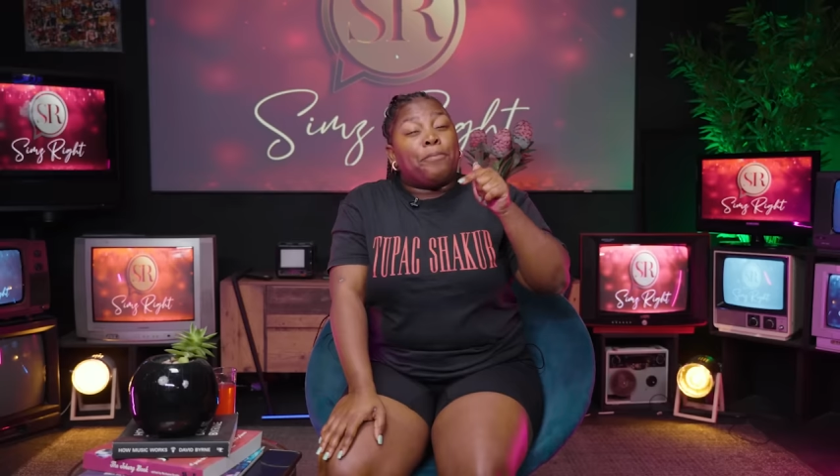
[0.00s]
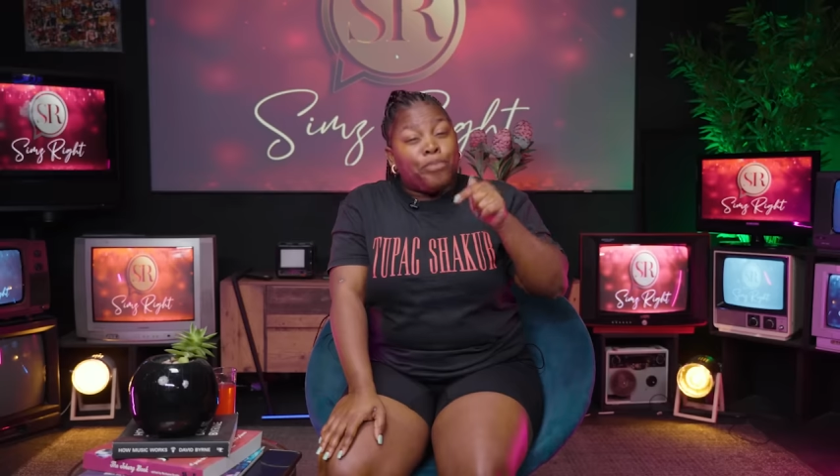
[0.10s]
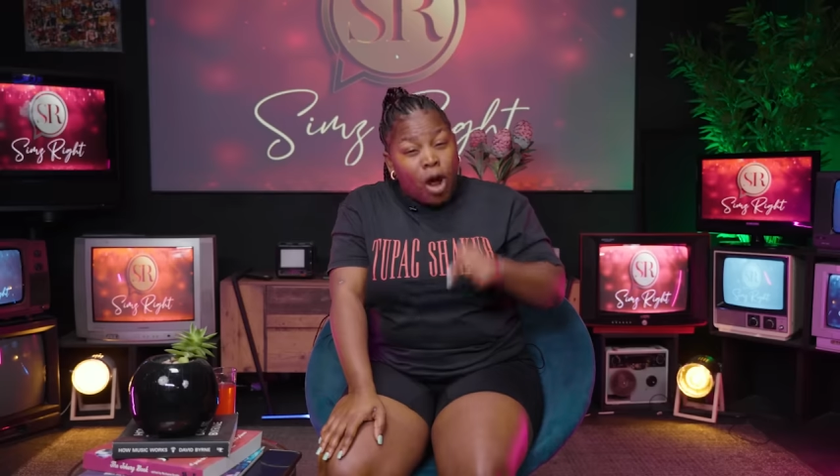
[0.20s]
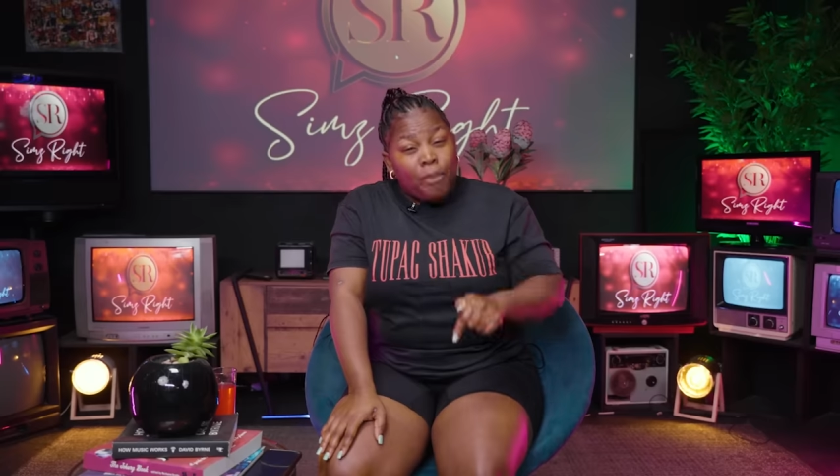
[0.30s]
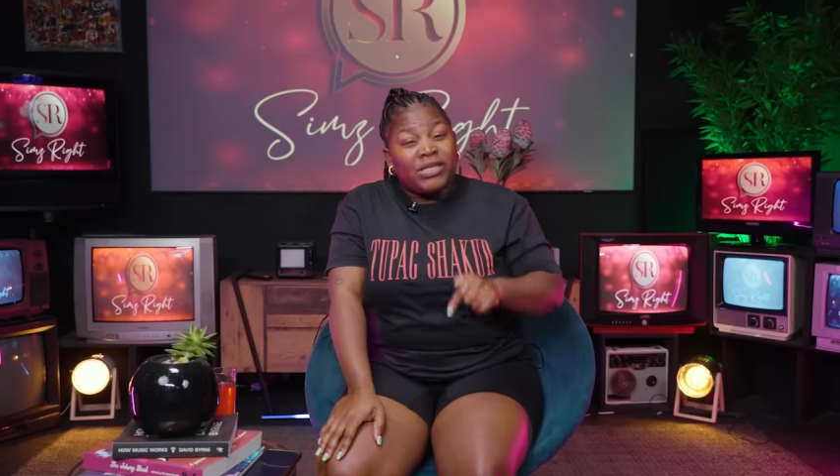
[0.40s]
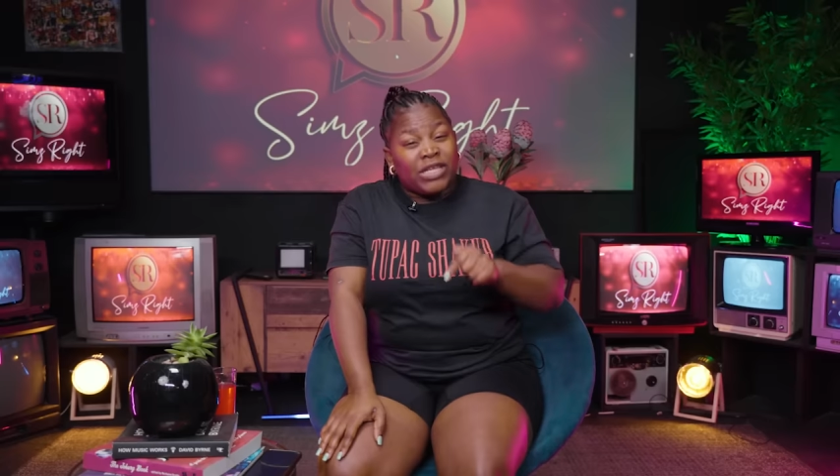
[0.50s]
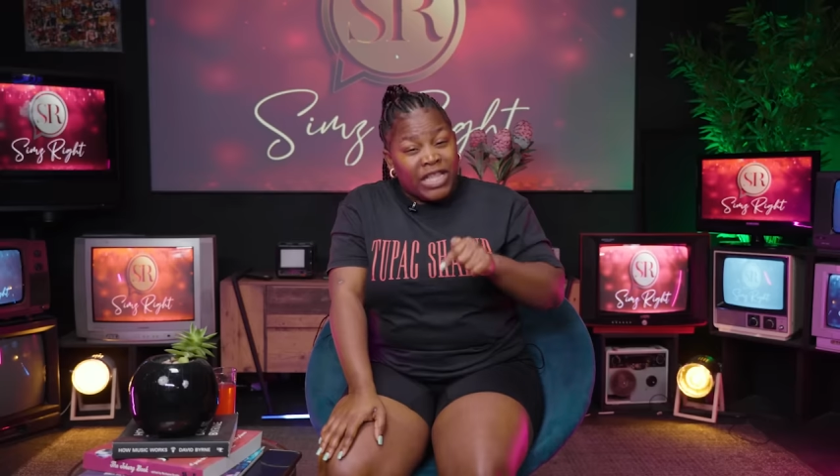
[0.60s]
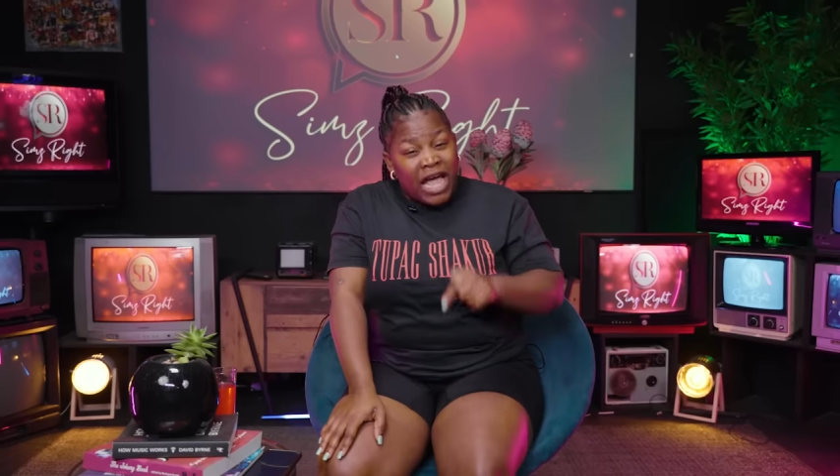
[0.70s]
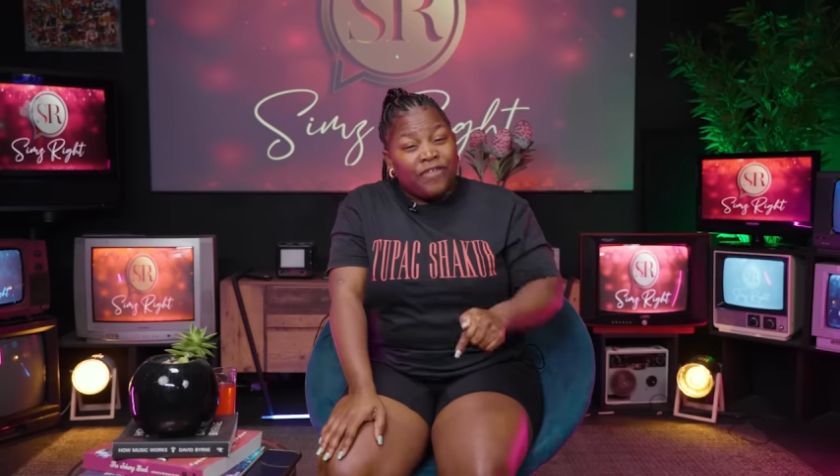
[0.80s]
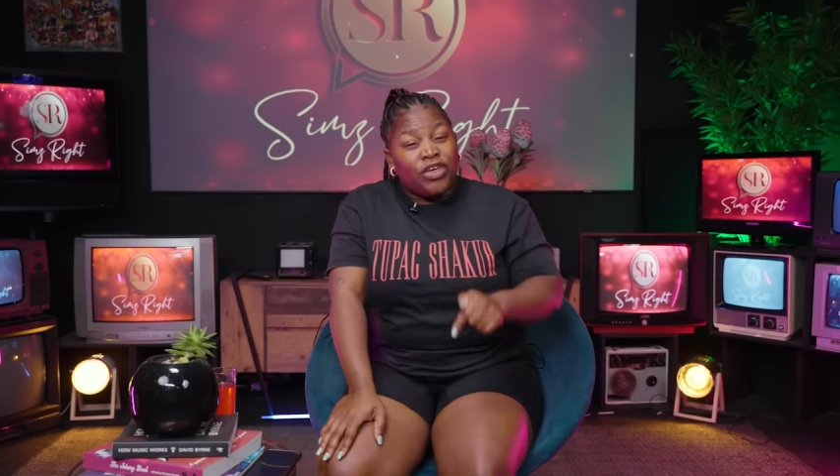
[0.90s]
proper
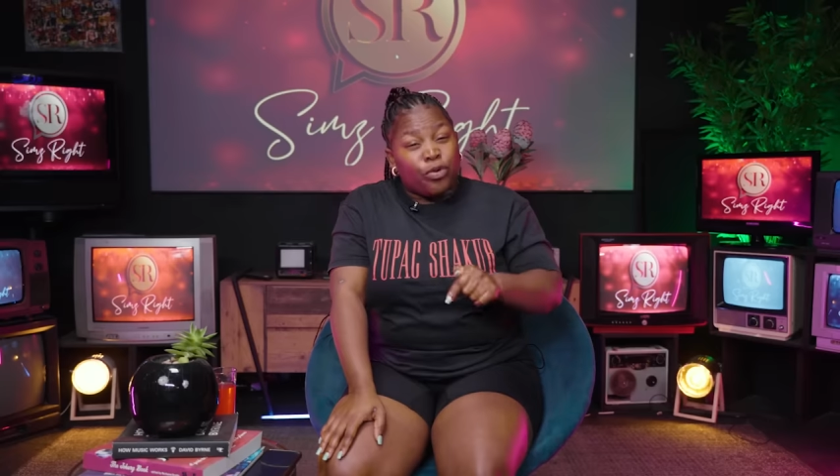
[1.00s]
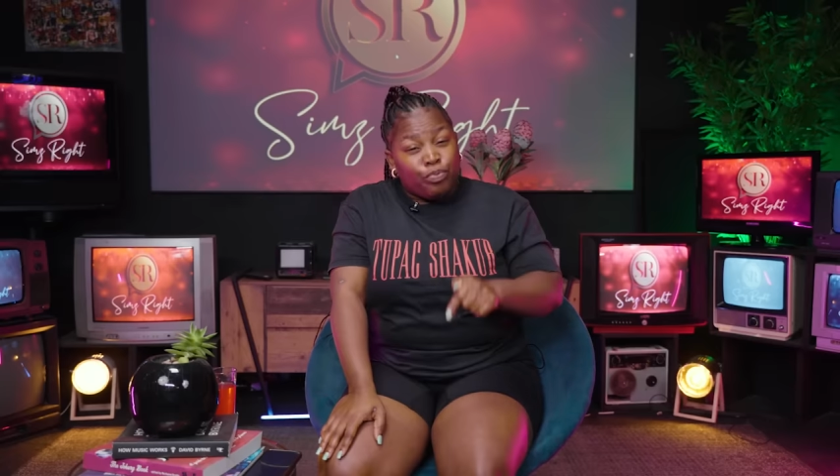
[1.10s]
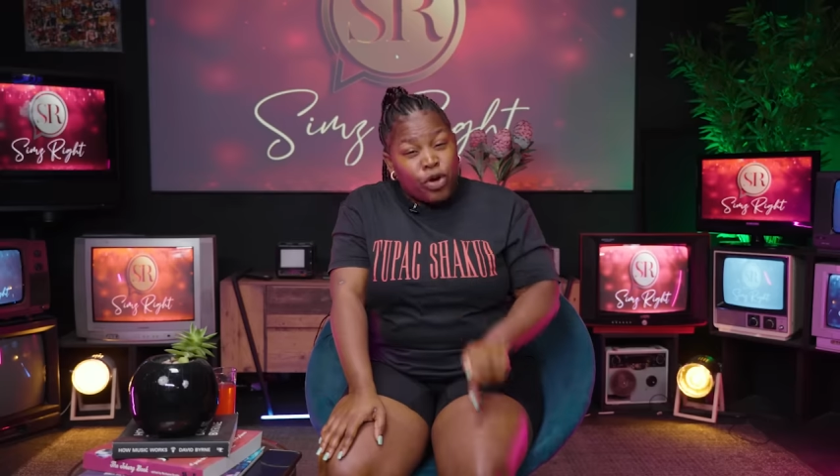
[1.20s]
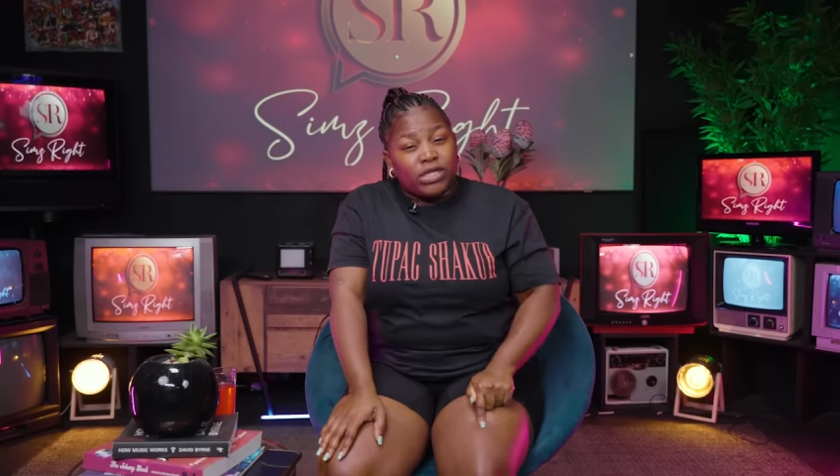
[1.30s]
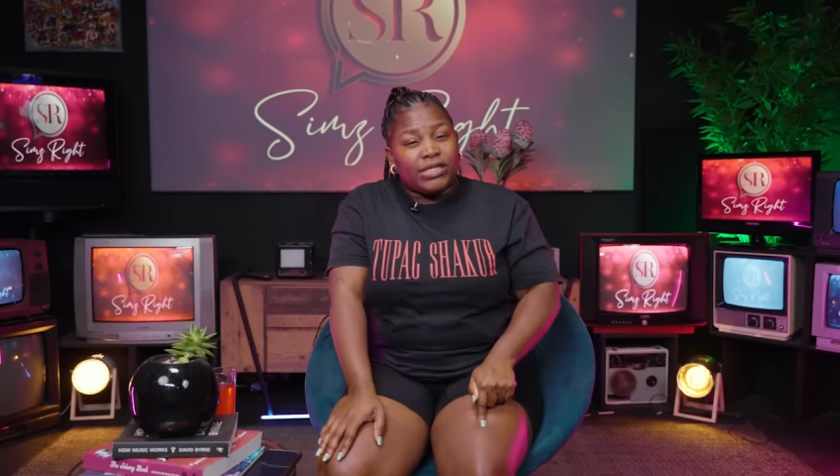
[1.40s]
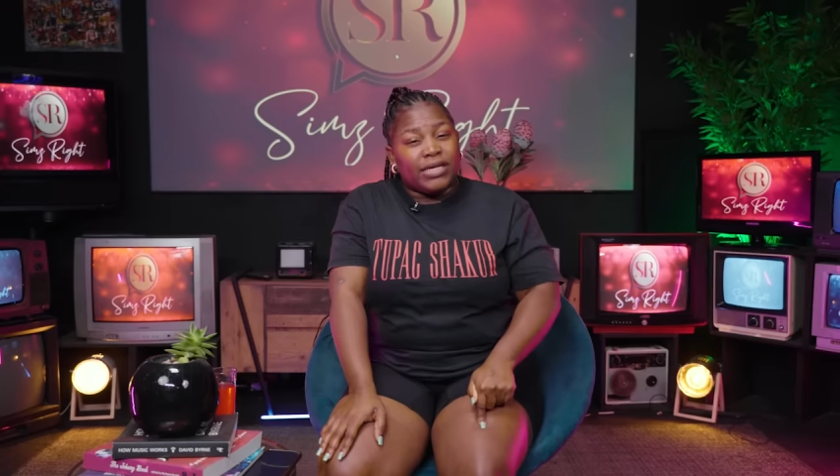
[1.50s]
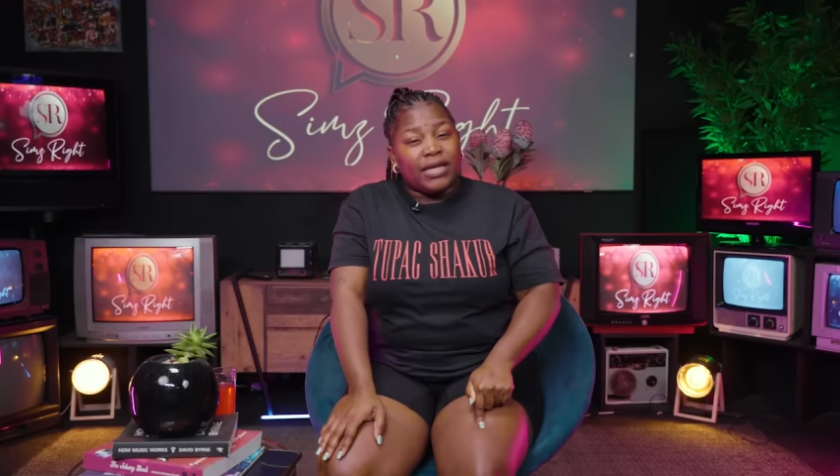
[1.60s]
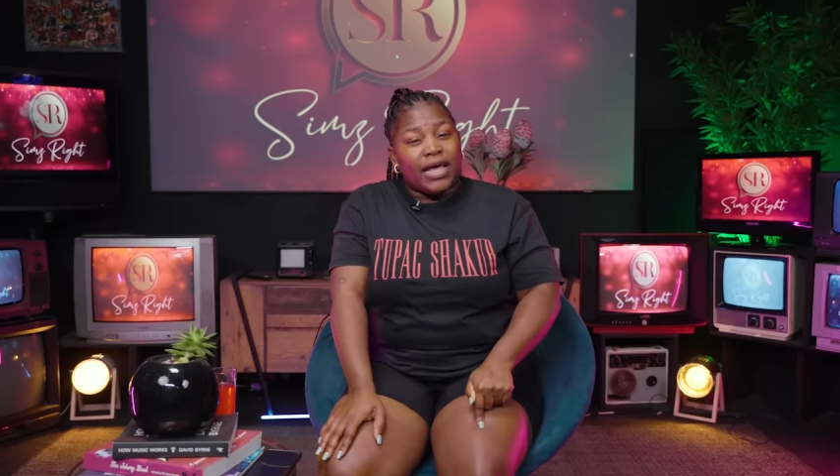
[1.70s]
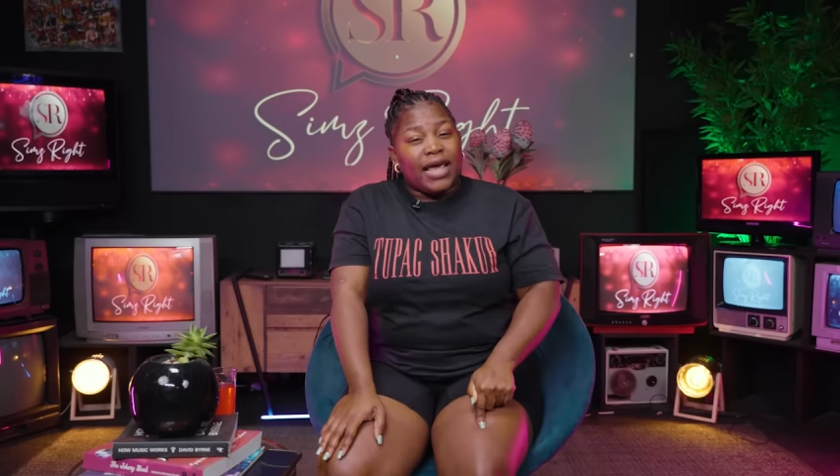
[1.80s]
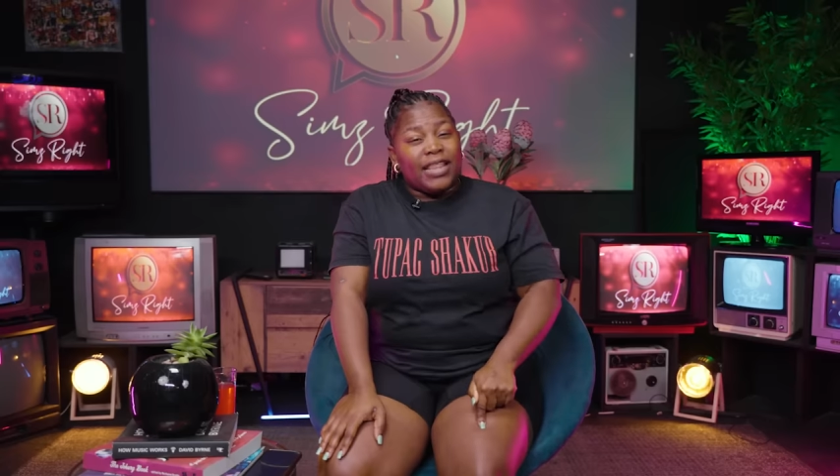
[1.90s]
South African person